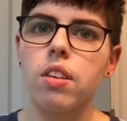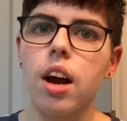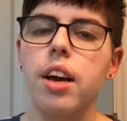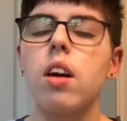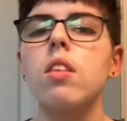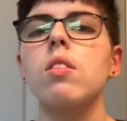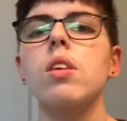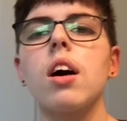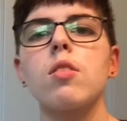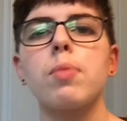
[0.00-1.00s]
I also
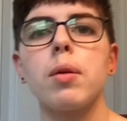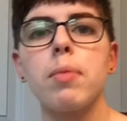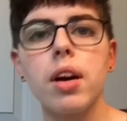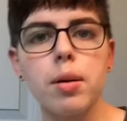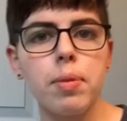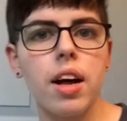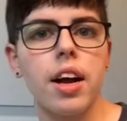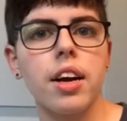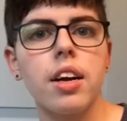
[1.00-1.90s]
cosplay Markiplier,